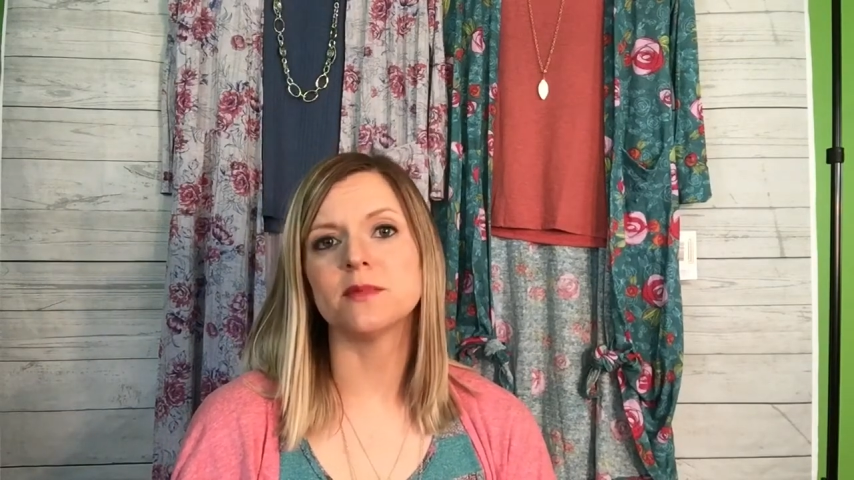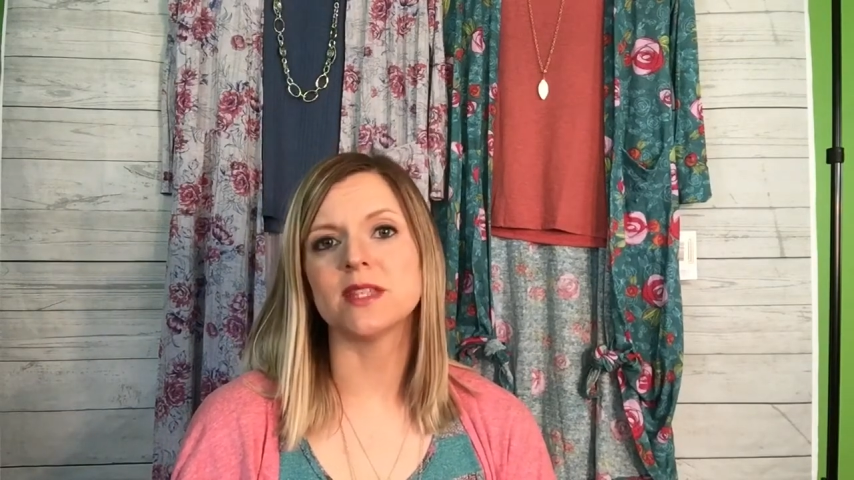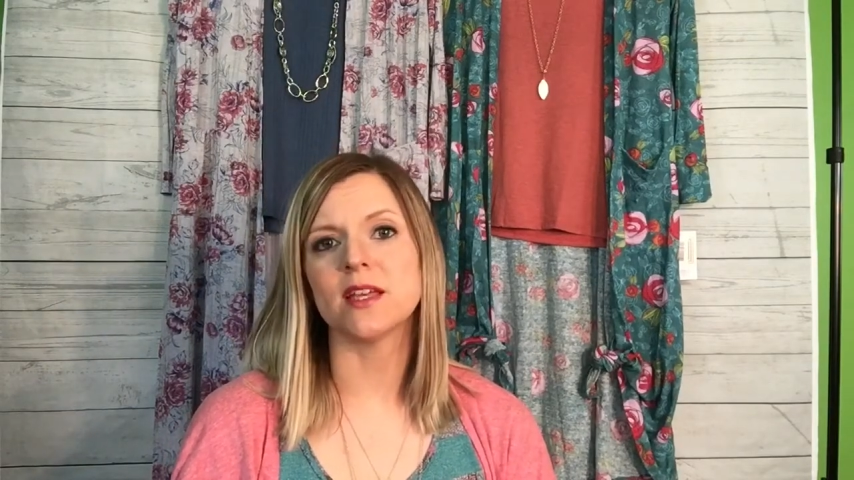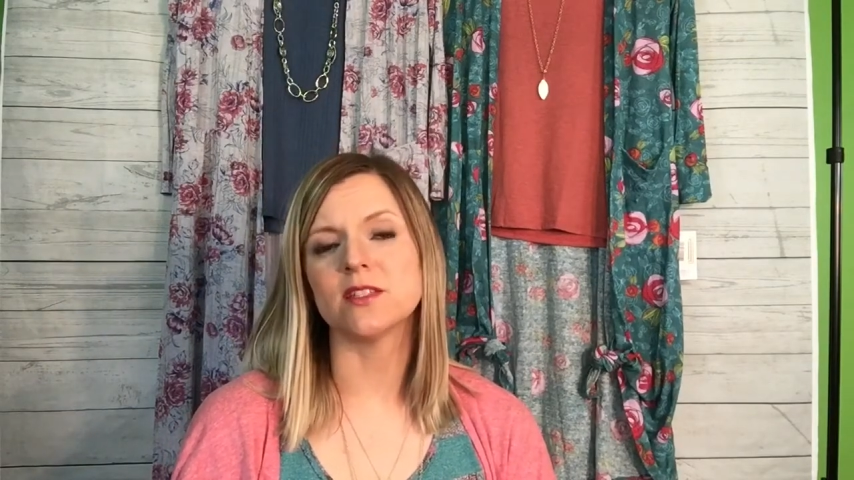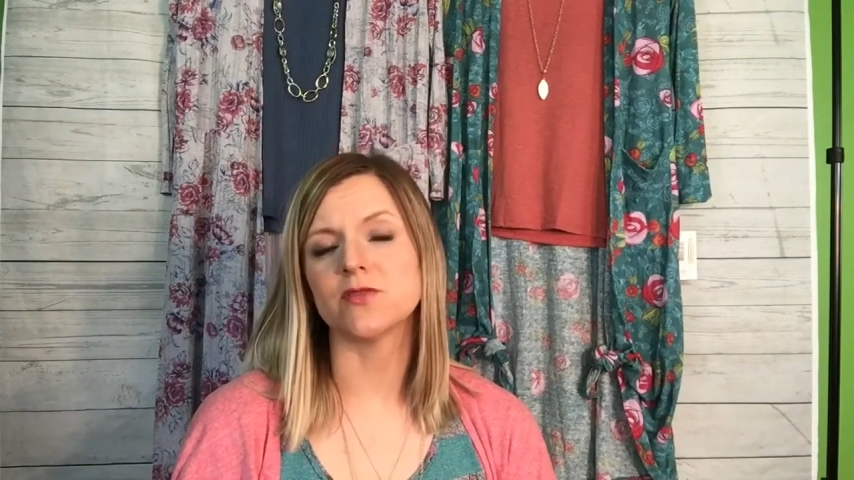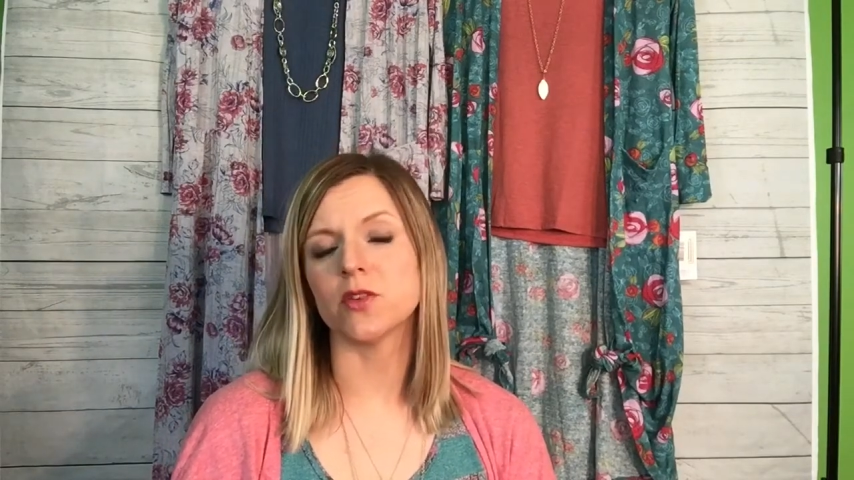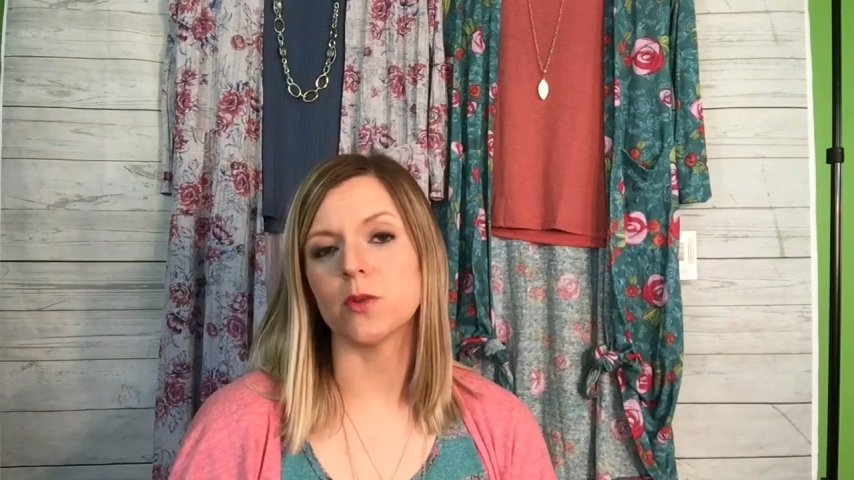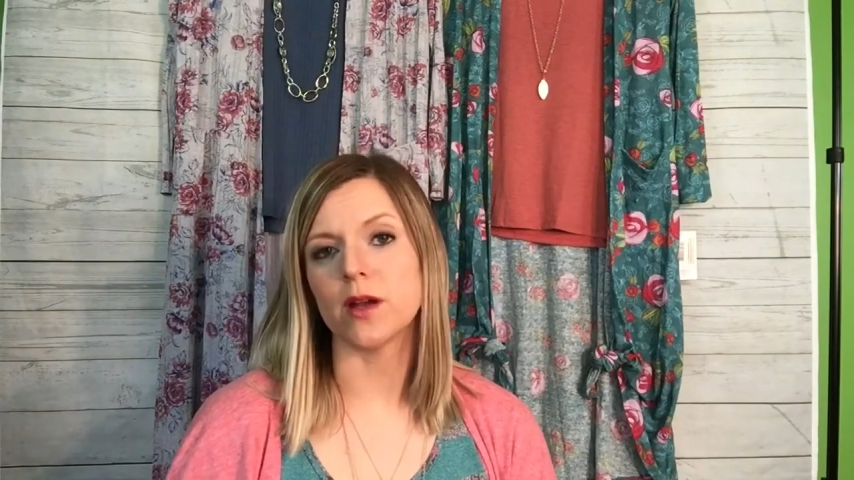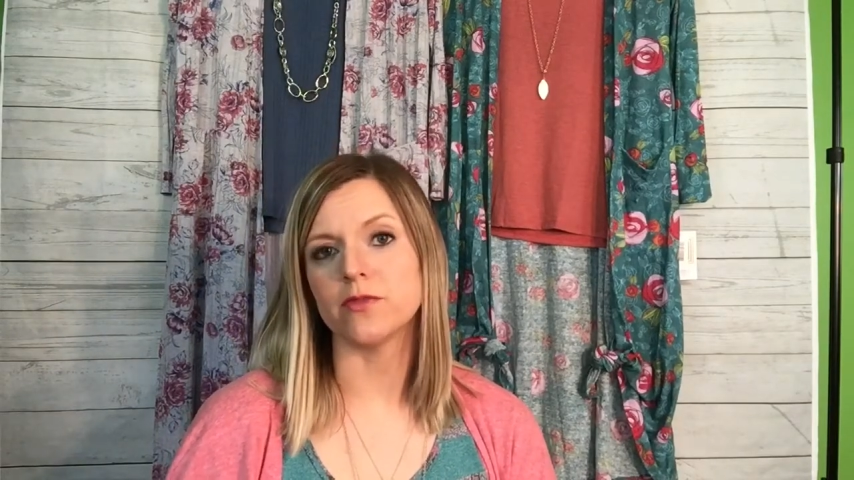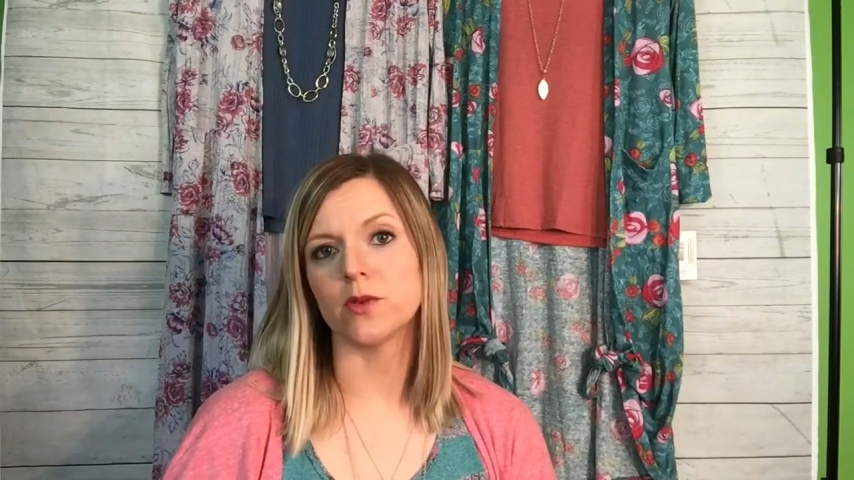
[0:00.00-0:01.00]
sells for
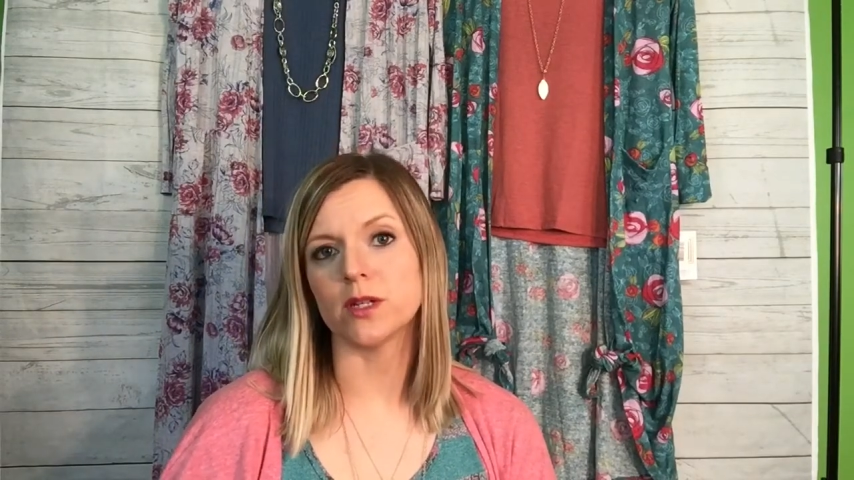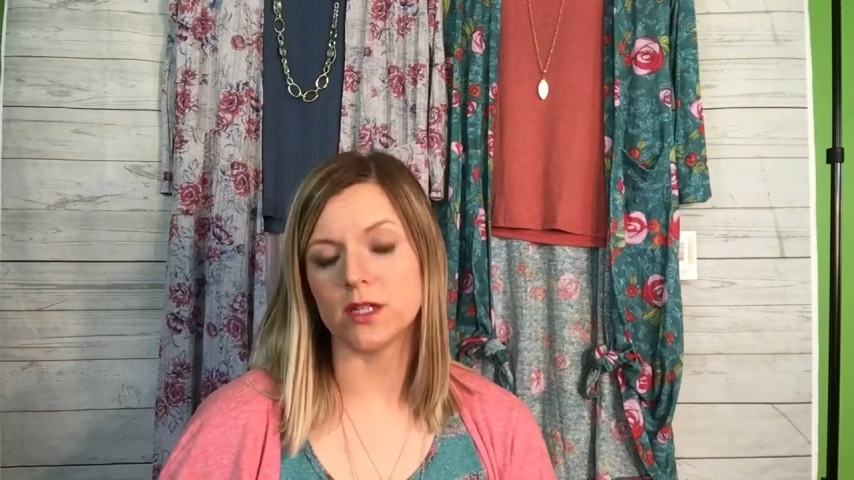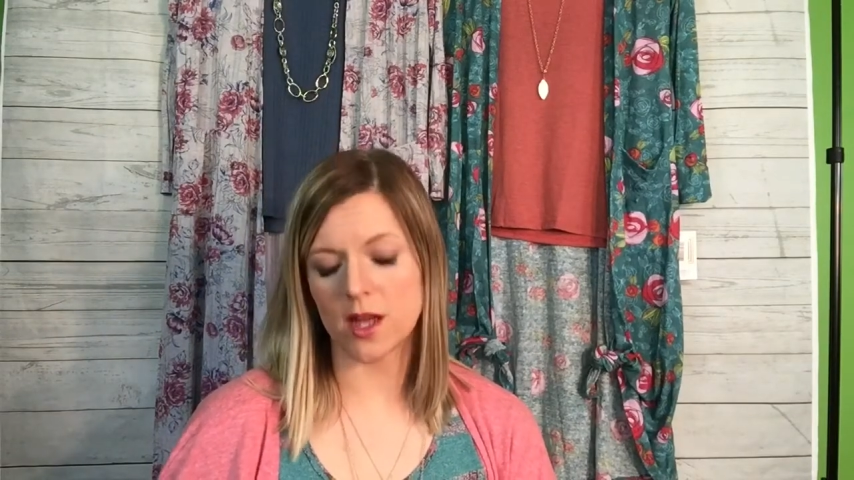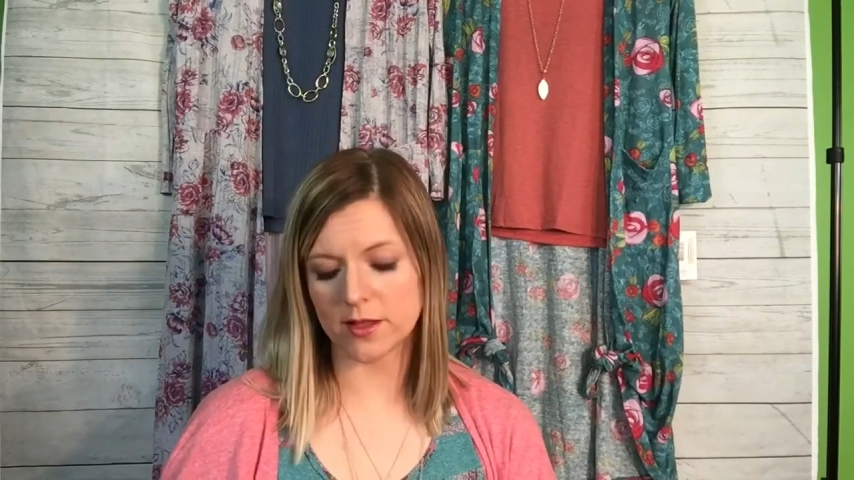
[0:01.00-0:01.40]
what, $40?